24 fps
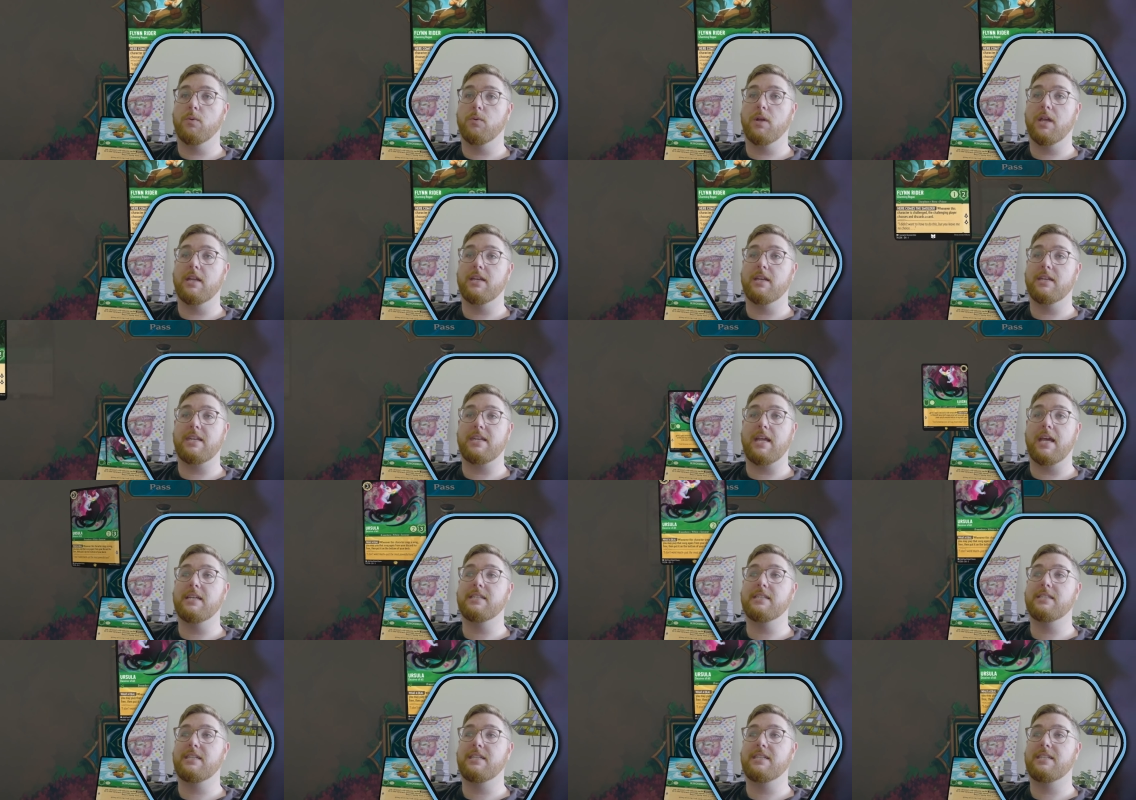We get
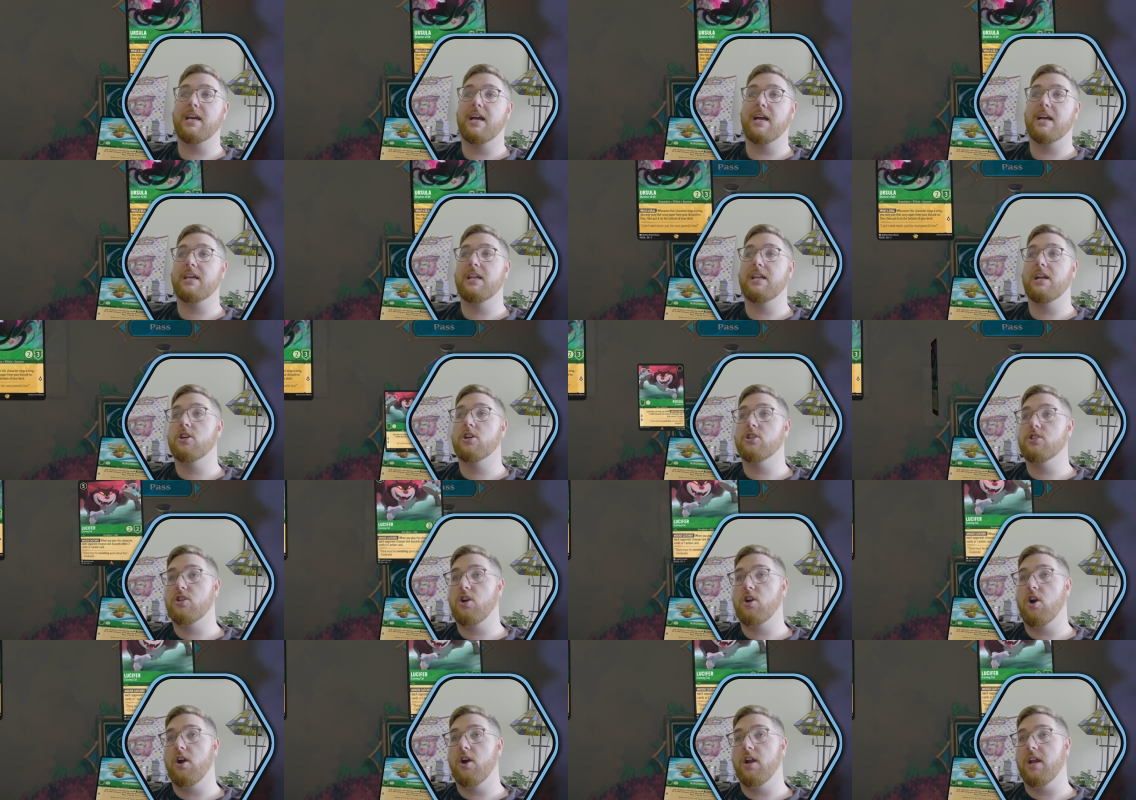Daisy Duck in our
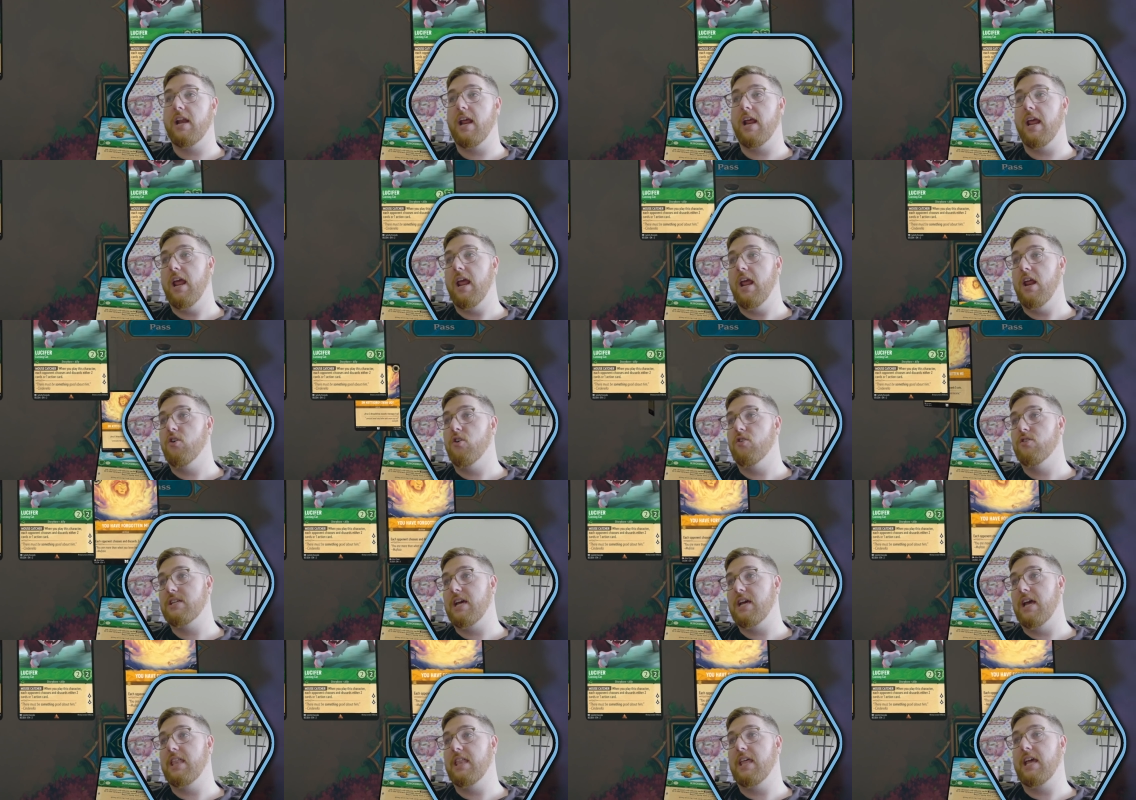starting hand, or
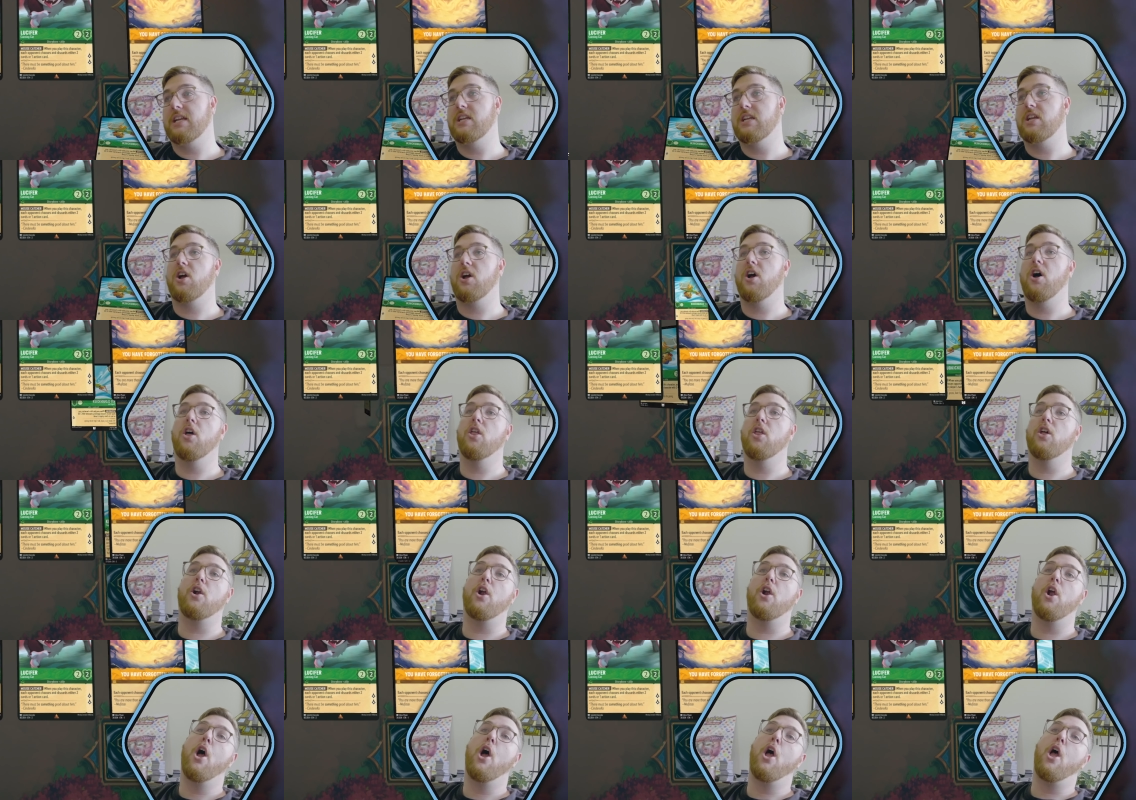as I like to call
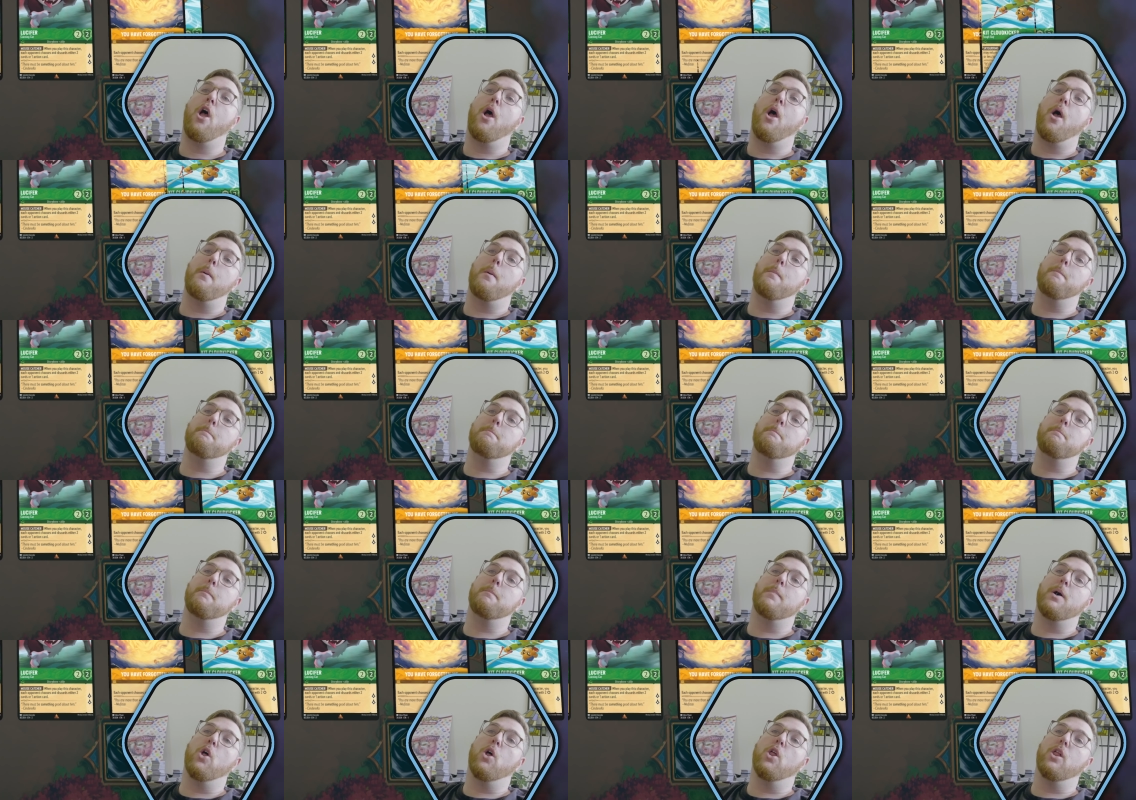her,
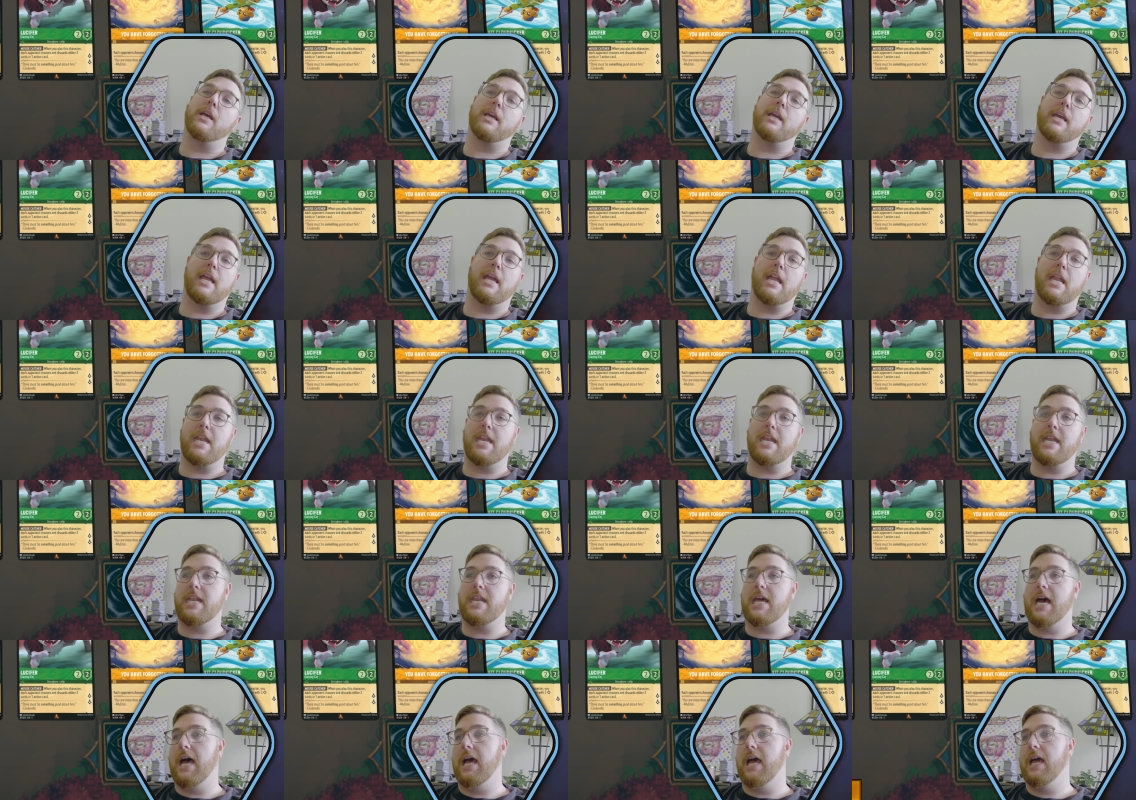Mulligan
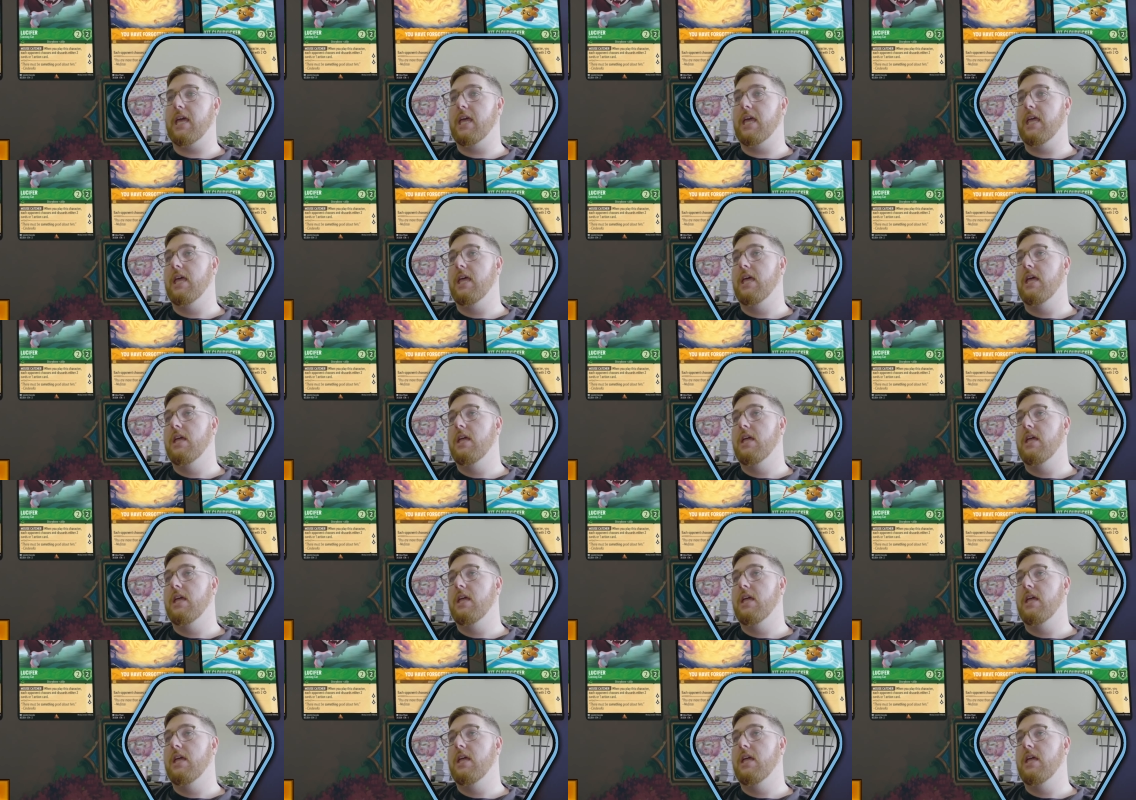Duck.